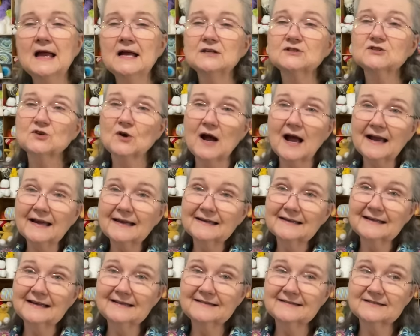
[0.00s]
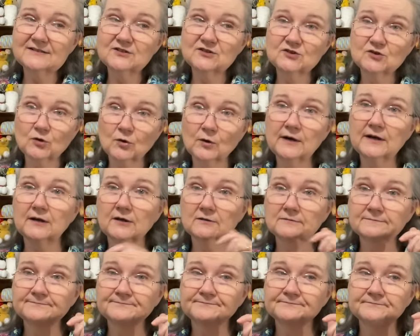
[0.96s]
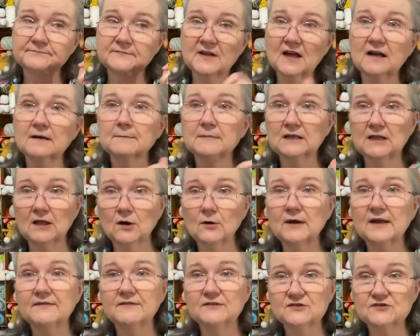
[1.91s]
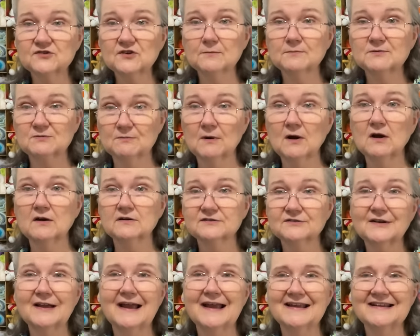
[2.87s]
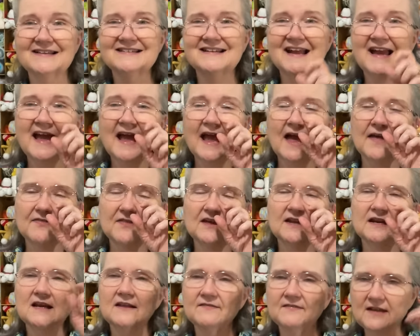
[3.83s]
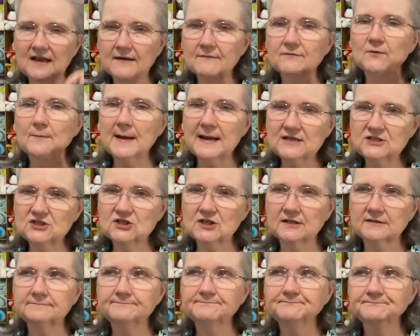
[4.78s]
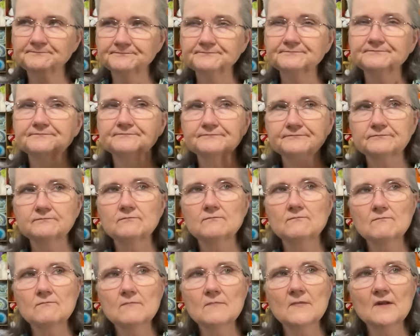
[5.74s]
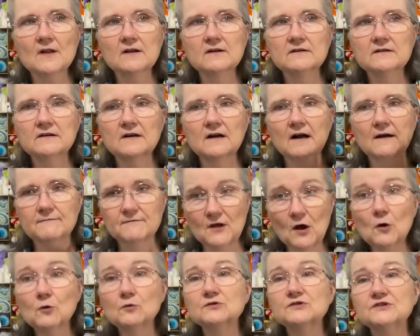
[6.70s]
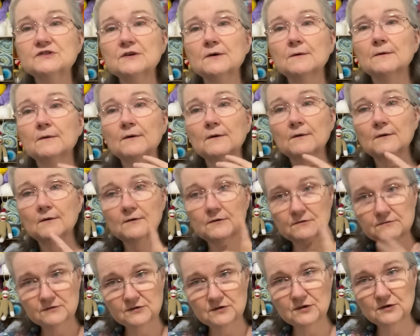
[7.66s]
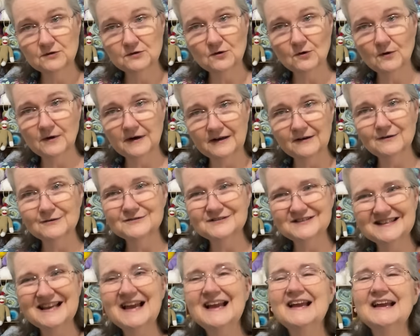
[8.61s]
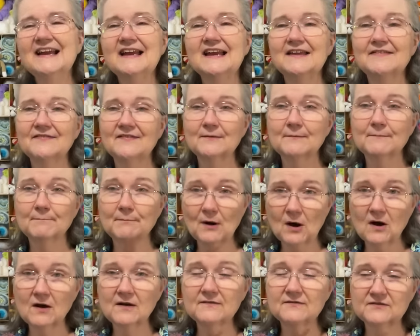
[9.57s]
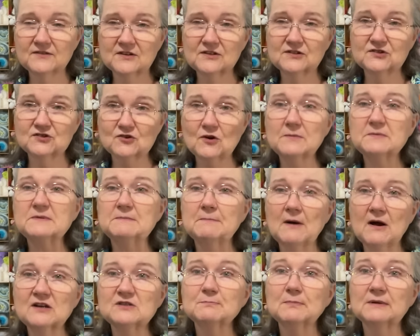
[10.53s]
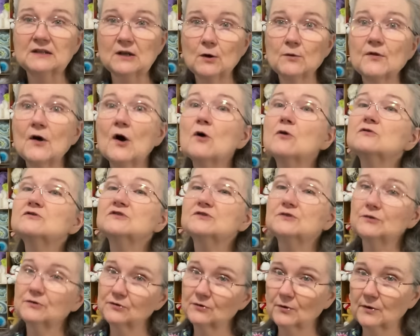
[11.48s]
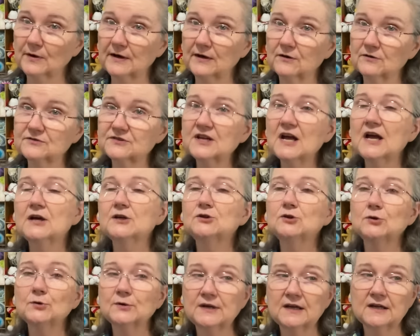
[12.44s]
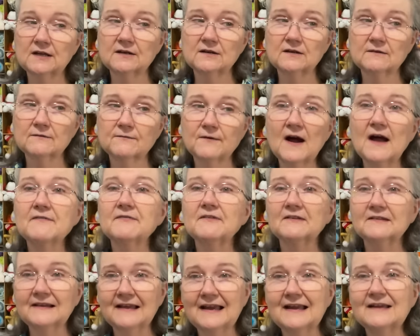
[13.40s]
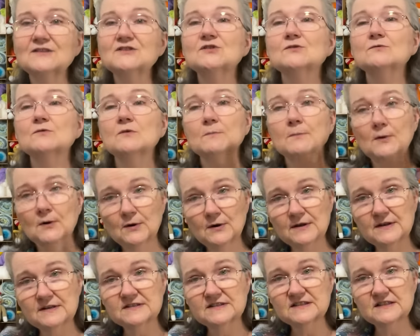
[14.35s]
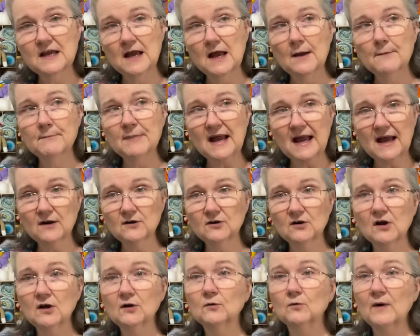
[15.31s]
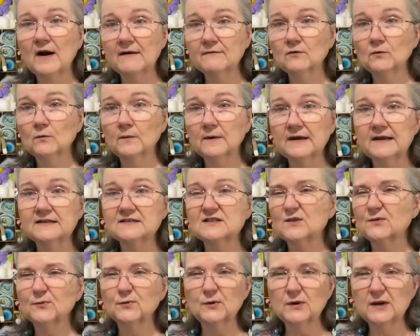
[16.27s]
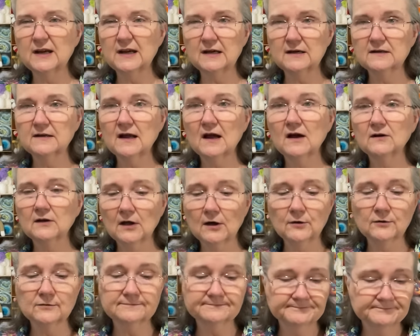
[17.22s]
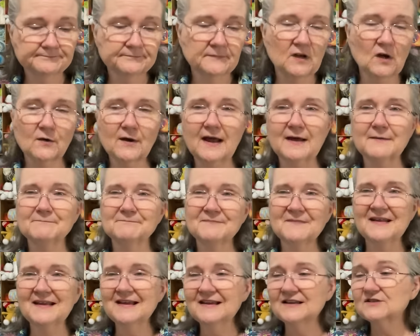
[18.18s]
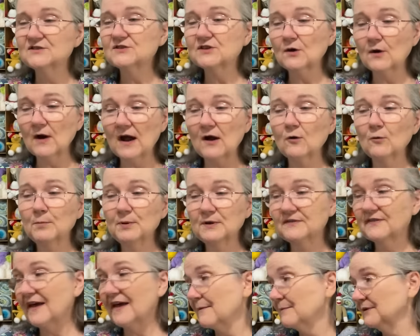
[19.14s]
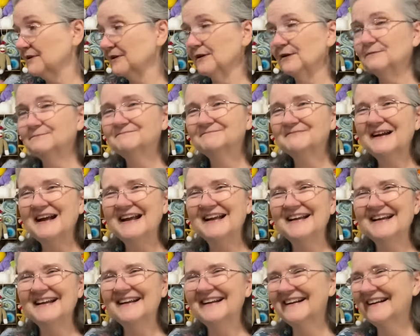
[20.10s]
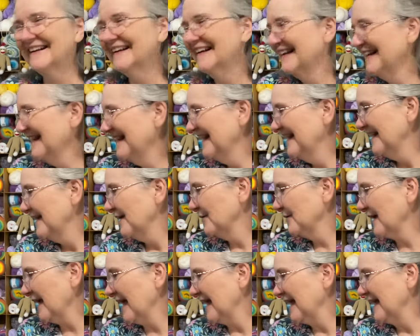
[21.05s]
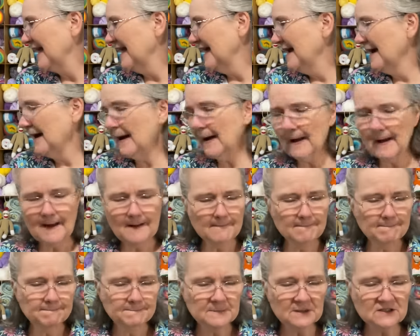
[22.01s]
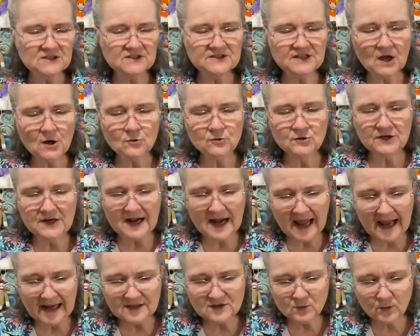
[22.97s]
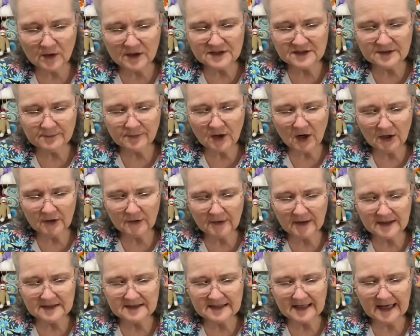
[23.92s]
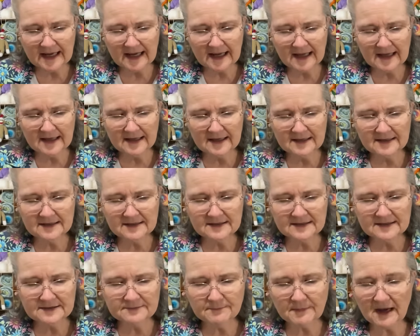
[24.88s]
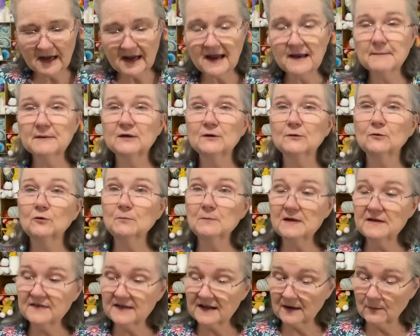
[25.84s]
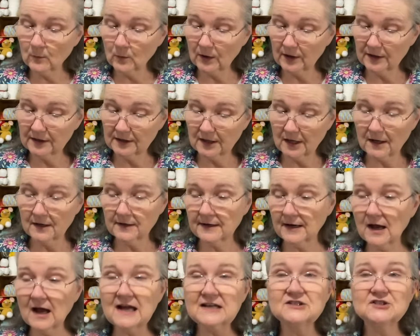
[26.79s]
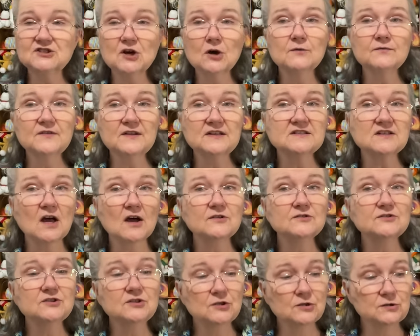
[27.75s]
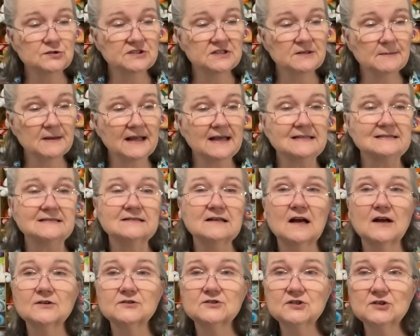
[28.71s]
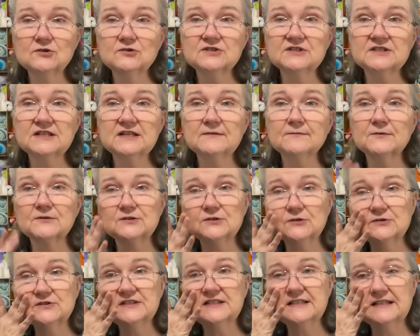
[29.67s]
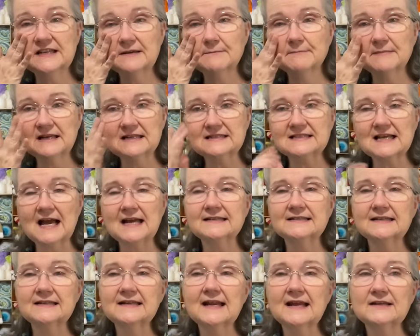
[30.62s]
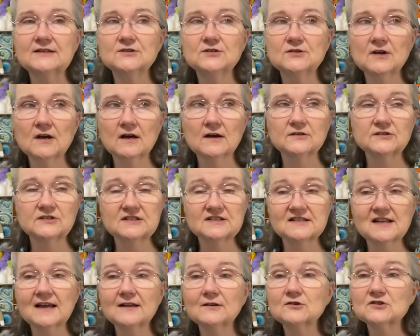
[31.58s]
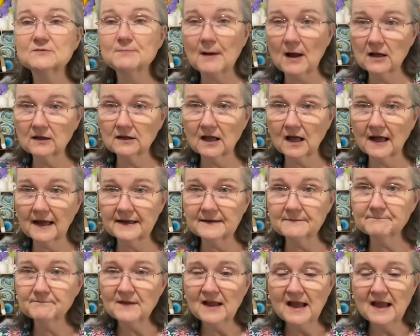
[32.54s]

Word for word: so I can link the tutorial down below in the description box, okay, and then in the information of those tutorials in the description box below those tutorials, you can find the link to Roberta's pattern on Ravelry. It's a free download. Okay, so I'll put below. Okay, so next works in progress is my amigurumi that I'm working on. Now, I showed this on Tuesday because on Tuesday, for Tuesday Tidbits, I did a designer spotlight.